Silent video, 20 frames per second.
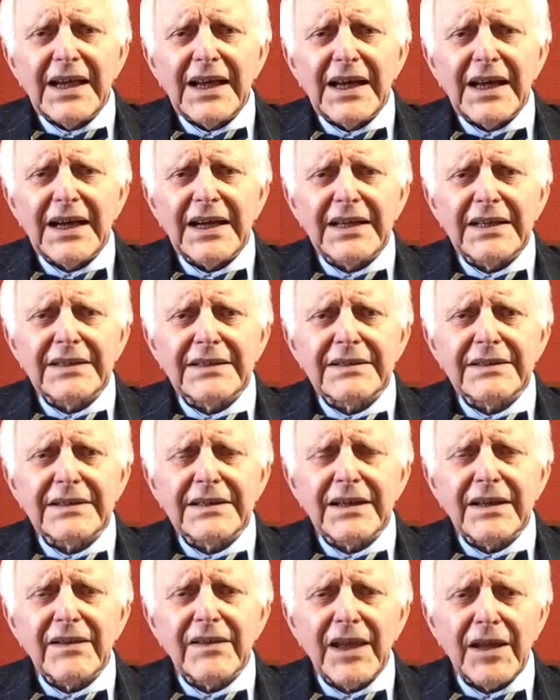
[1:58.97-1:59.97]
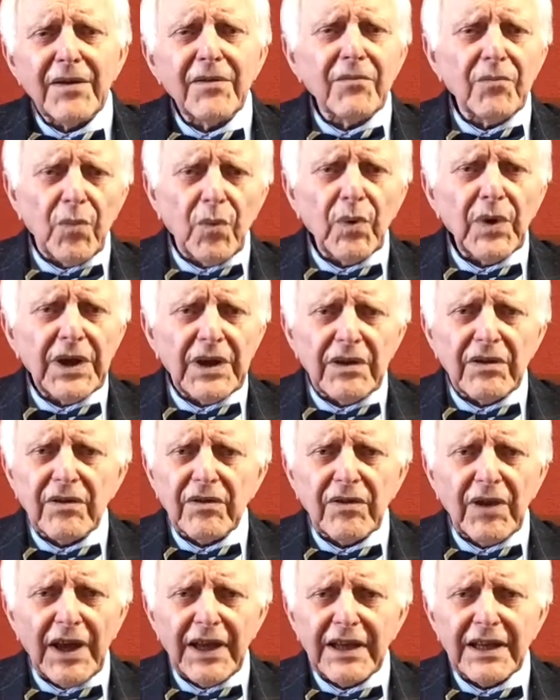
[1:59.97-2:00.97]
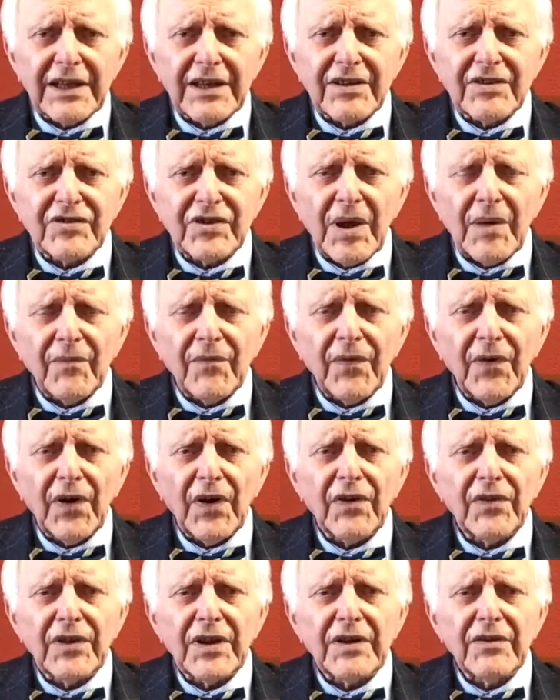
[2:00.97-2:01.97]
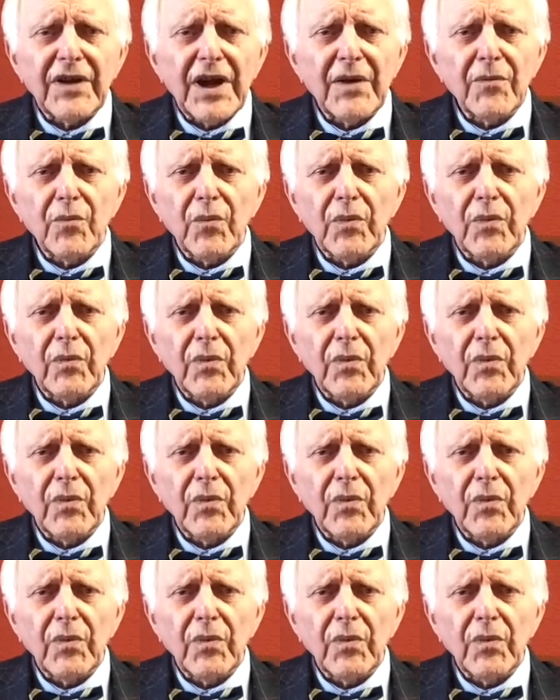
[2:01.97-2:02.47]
And then we take it a step further and